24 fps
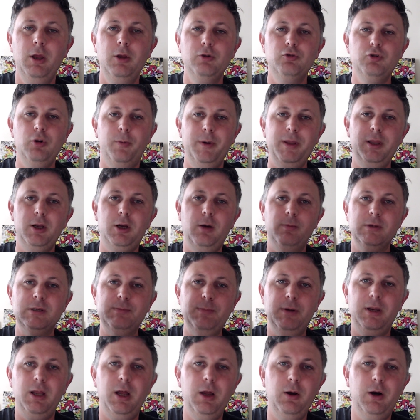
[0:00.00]
Drop it in the comments
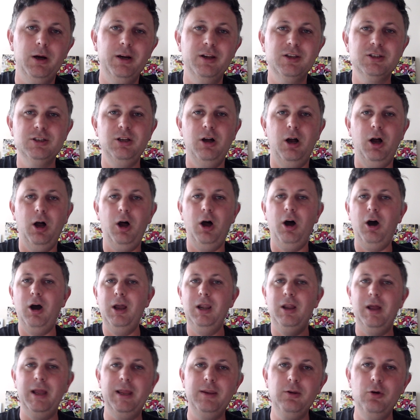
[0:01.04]
below. I'm going to start
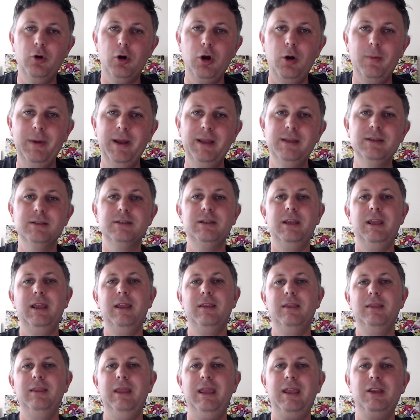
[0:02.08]
highlighting your comments
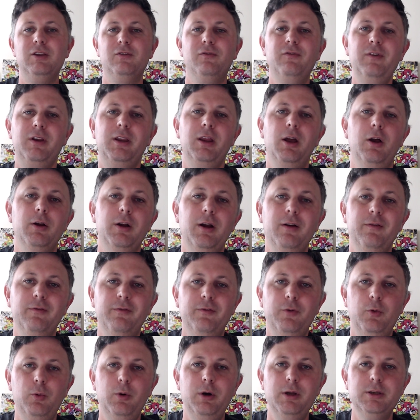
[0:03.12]
in each video going
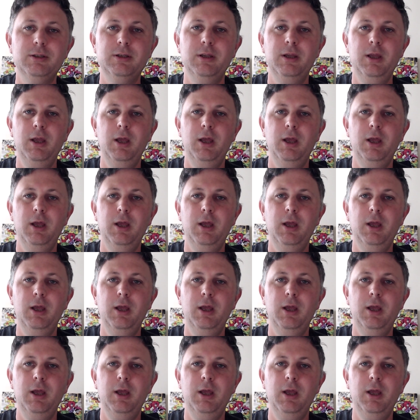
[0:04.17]
forward.